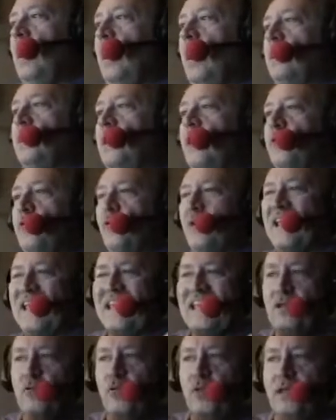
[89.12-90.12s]
Another
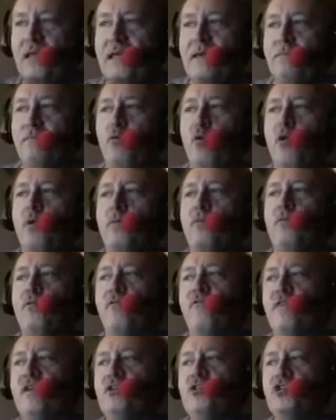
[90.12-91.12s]
equally important
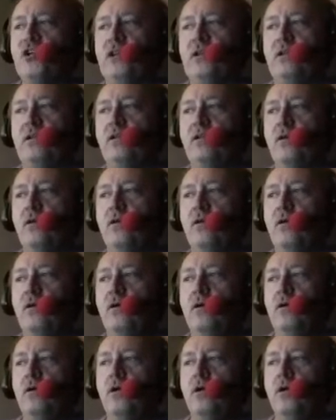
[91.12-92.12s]
provision
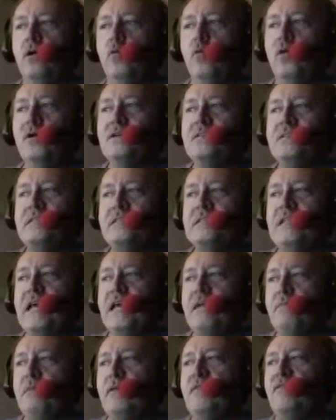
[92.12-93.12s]
was the
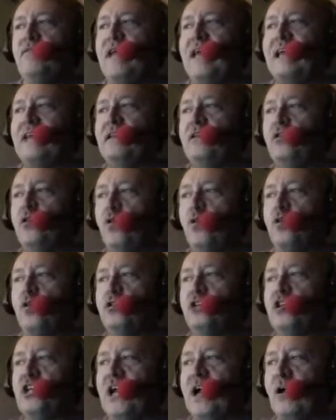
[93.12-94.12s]
statement that nor
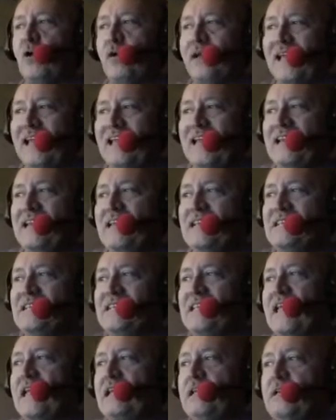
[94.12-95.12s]
shall any
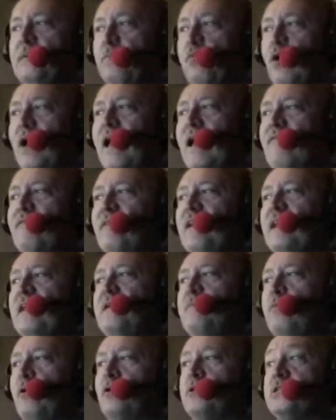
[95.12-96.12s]
state deprive
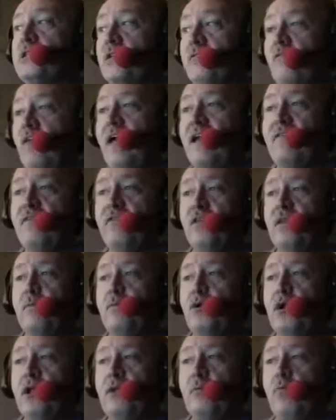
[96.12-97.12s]
any person of life,
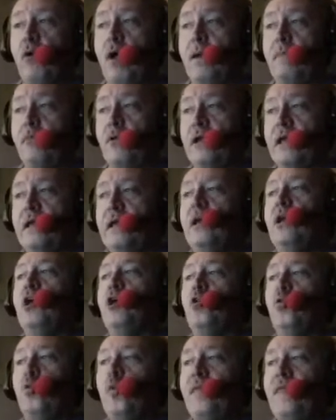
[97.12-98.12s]
liberty, or property
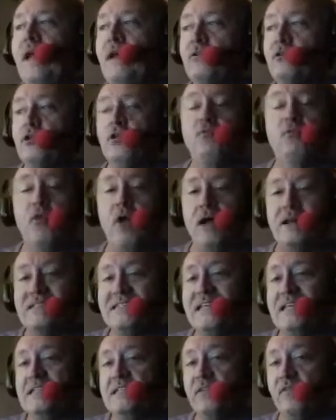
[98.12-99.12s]
without due
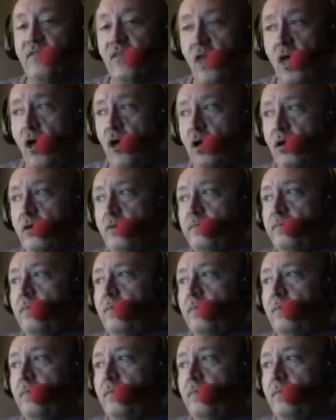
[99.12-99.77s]
process of law,